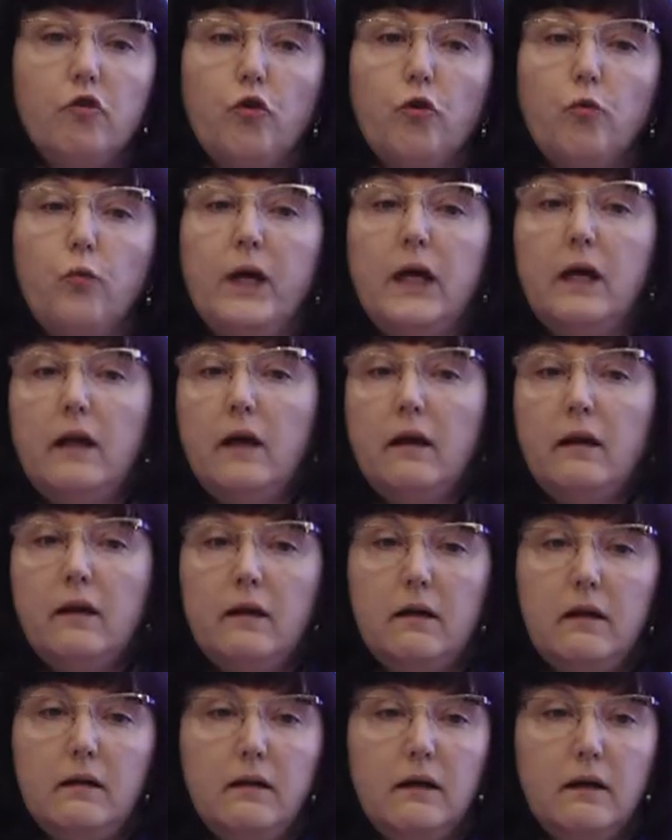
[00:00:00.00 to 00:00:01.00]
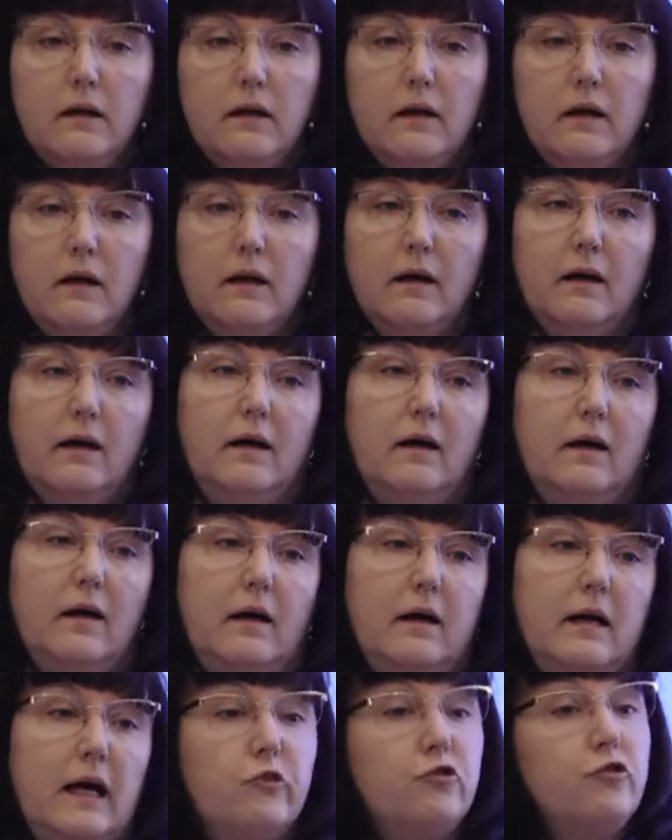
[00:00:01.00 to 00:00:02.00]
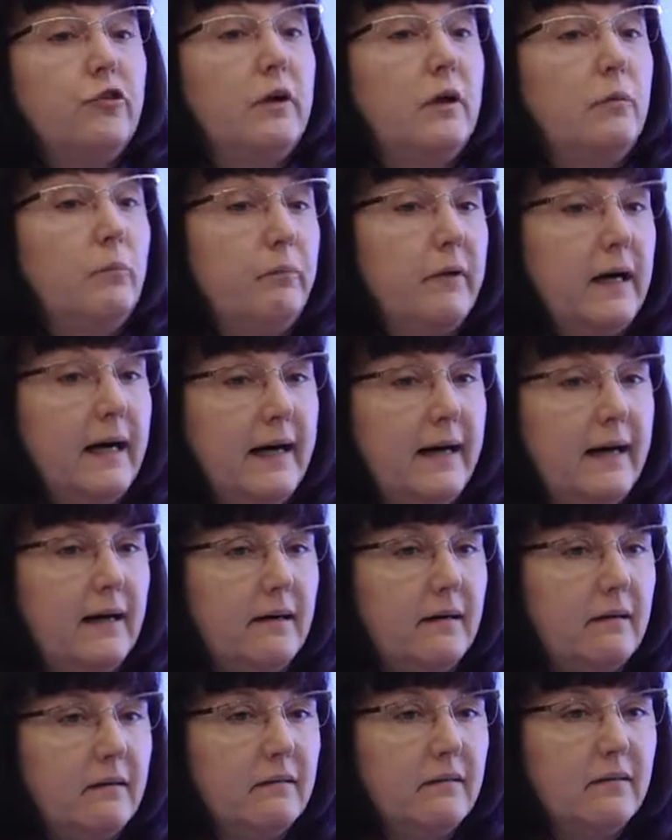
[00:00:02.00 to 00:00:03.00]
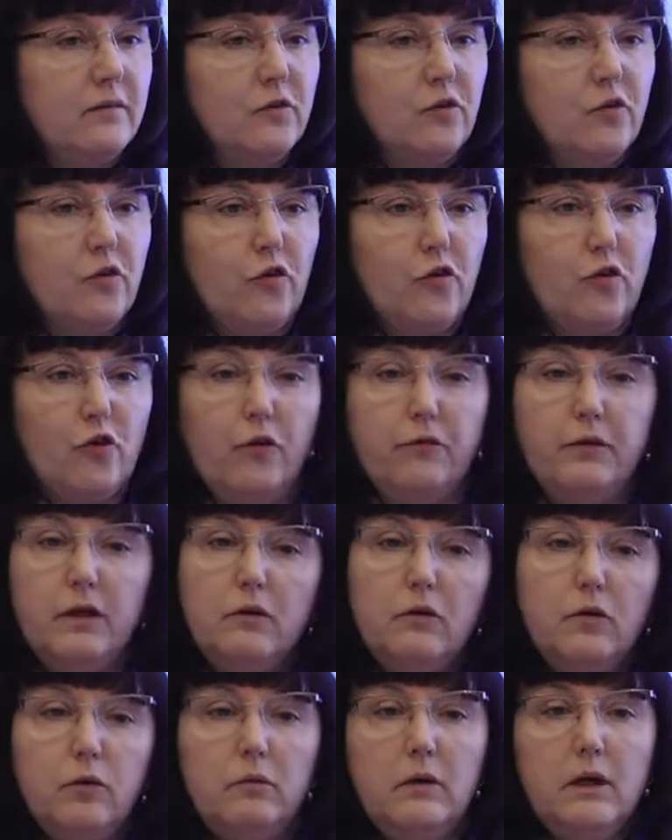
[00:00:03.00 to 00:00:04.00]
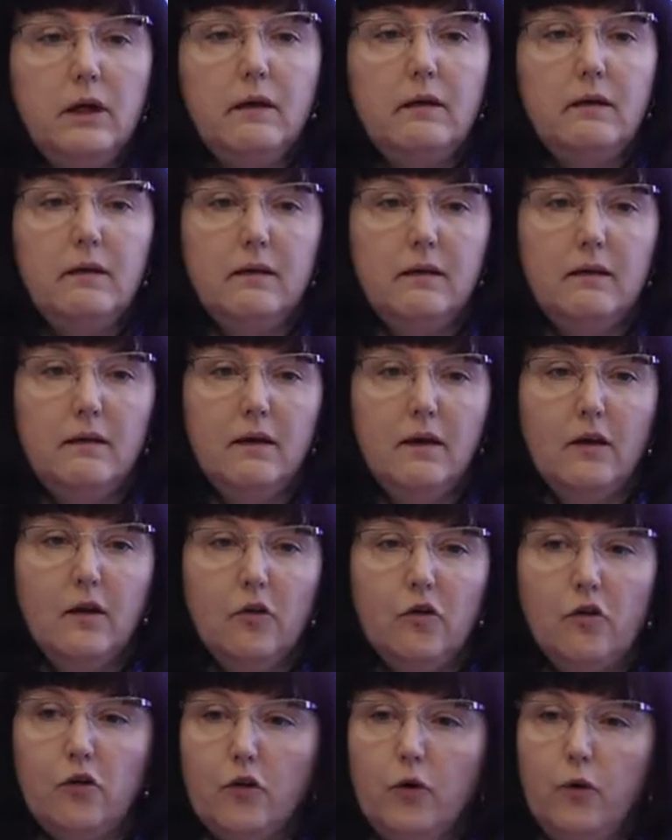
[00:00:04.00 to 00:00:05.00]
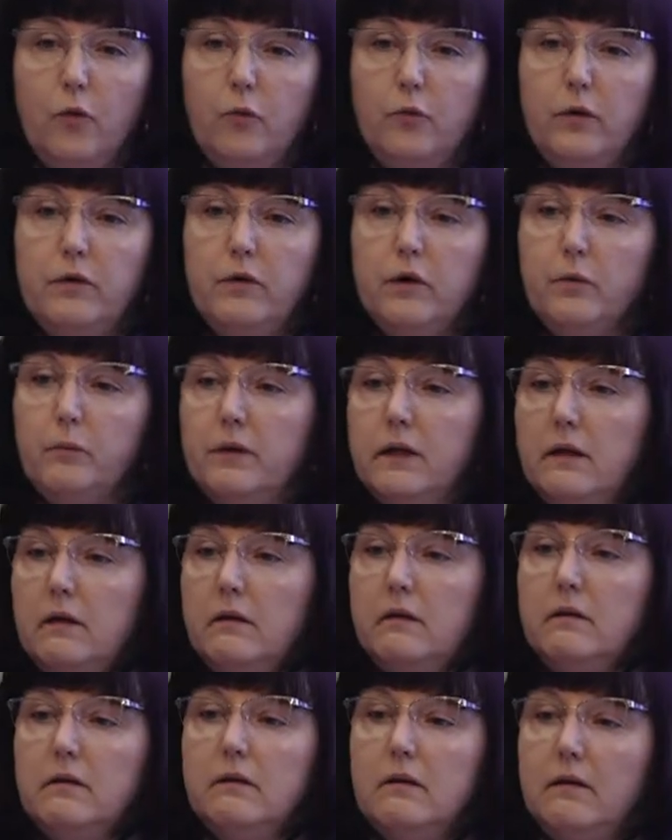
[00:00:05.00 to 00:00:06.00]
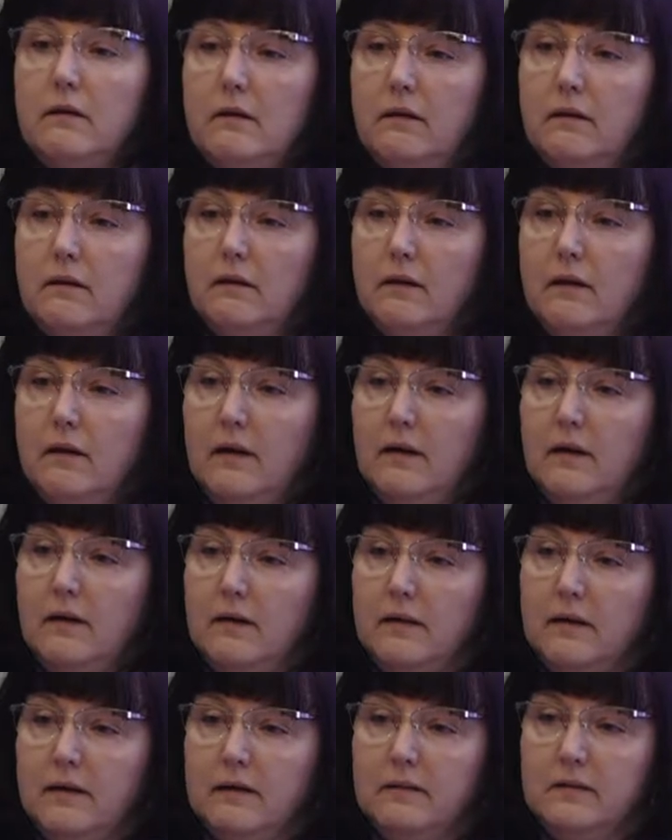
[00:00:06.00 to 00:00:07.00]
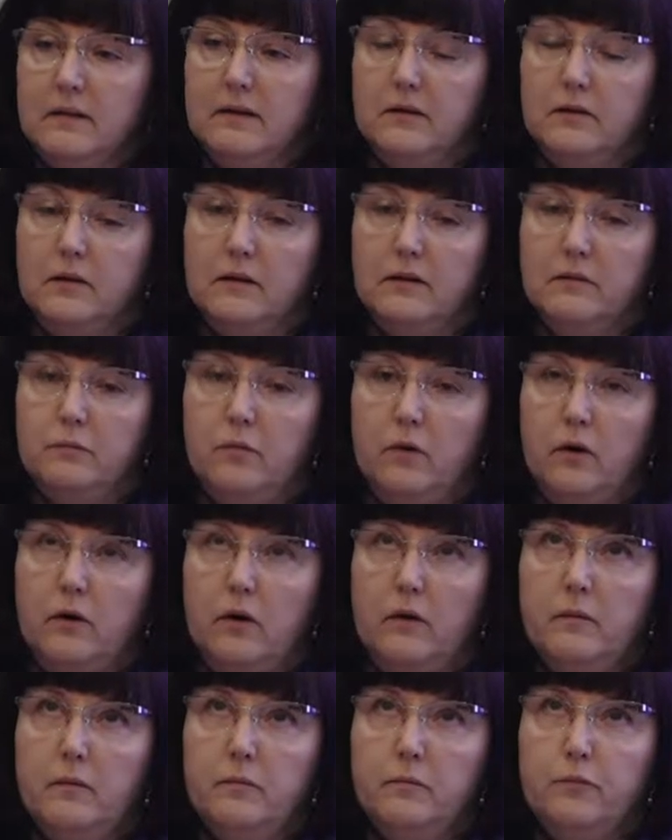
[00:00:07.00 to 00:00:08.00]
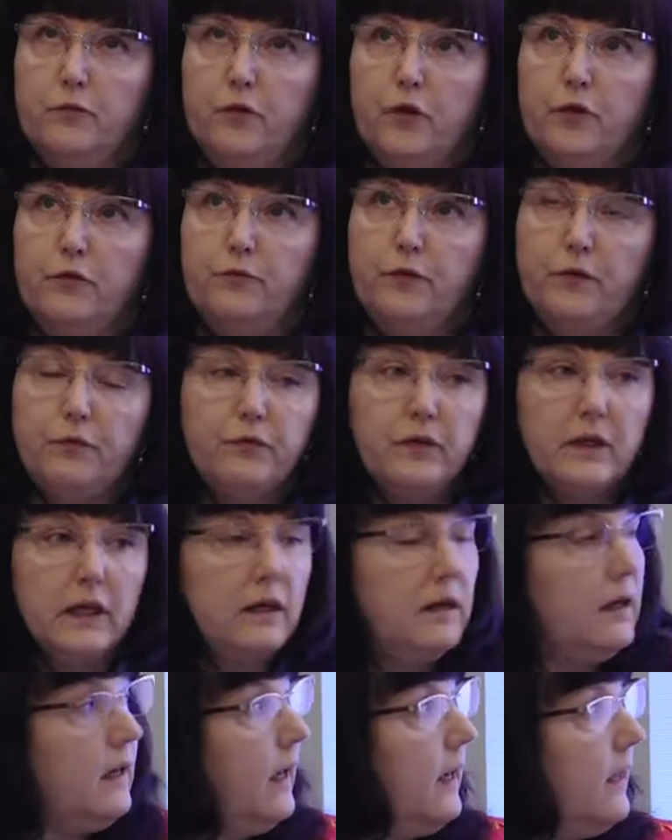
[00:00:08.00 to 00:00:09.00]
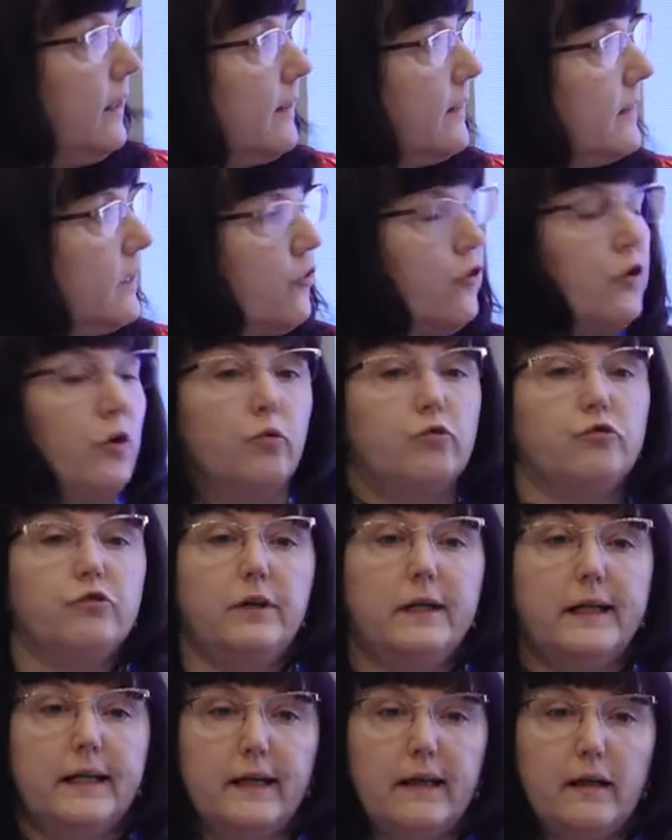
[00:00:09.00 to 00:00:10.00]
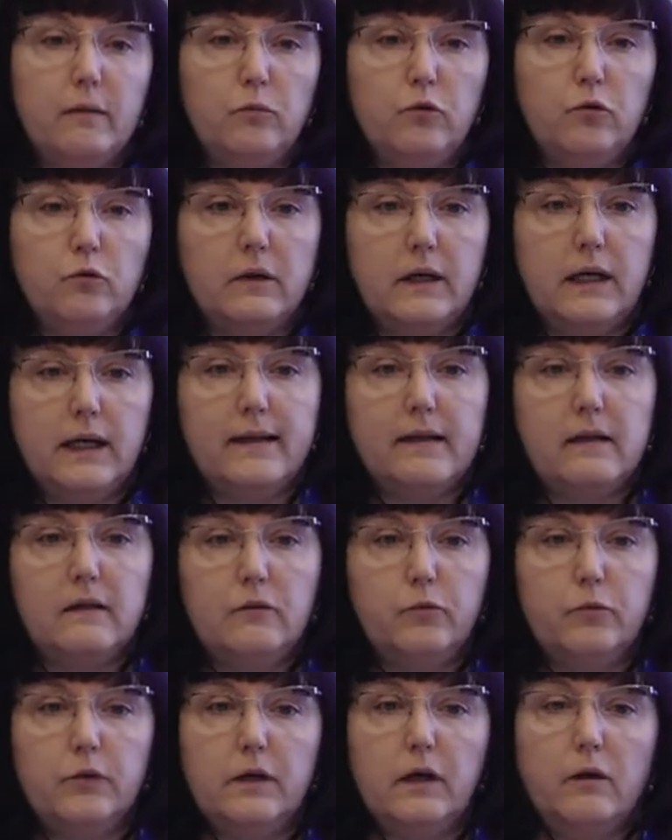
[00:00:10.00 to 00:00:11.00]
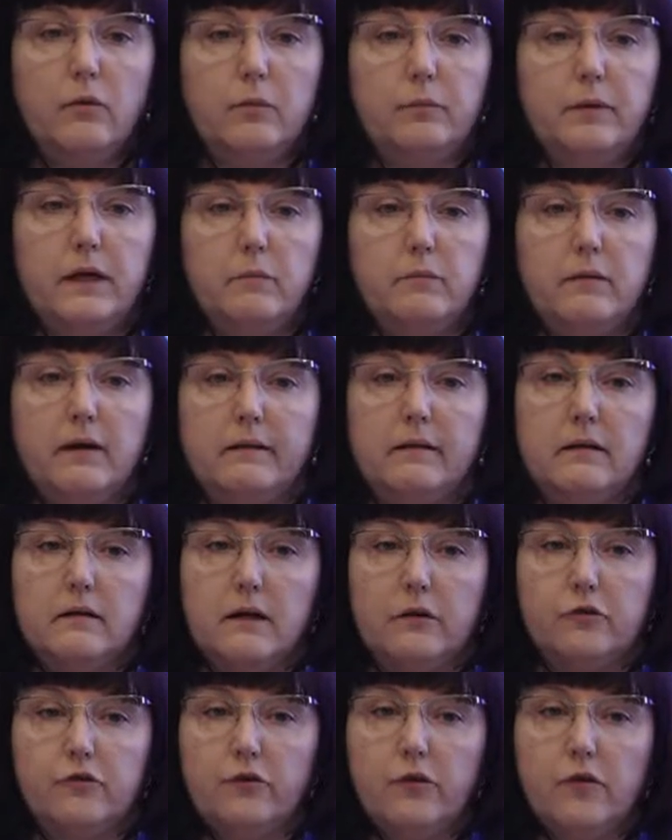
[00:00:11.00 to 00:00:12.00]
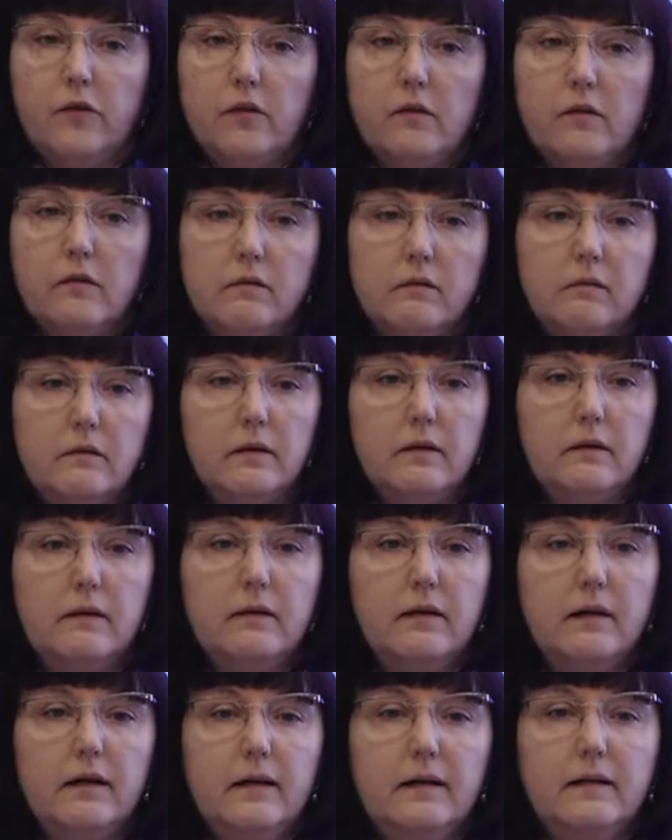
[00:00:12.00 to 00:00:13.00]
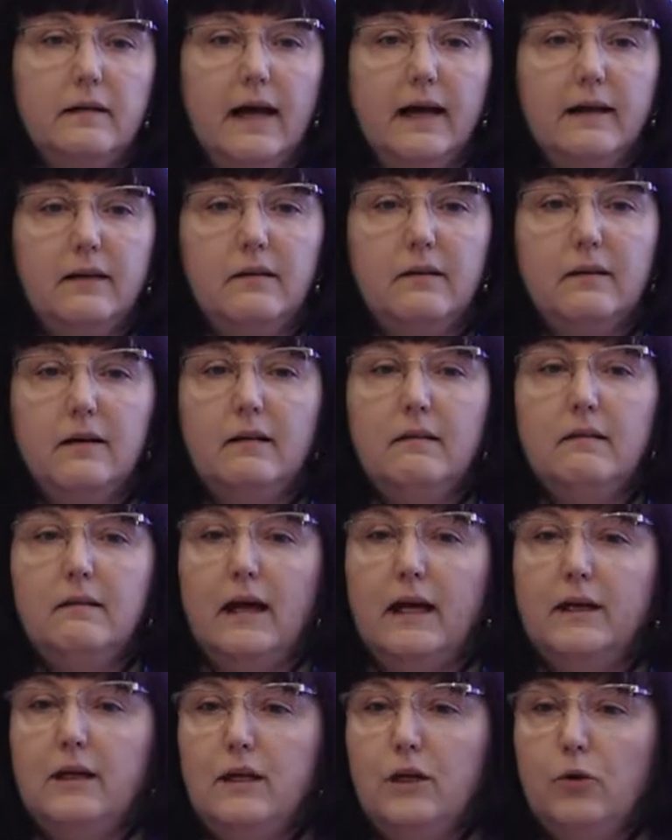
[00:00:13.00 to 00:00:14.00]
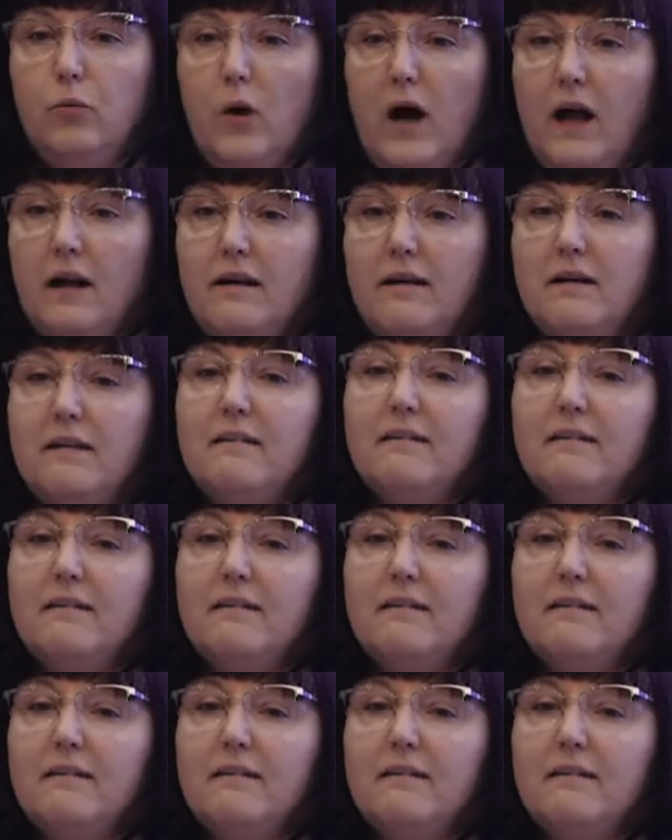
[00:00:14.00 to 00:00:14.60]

Sweden, uh, Russian Empire, Soviet Union. So we were built uh, uh, um, for 50 years, the socialism, together with our big brother Russians, till uh, 1991.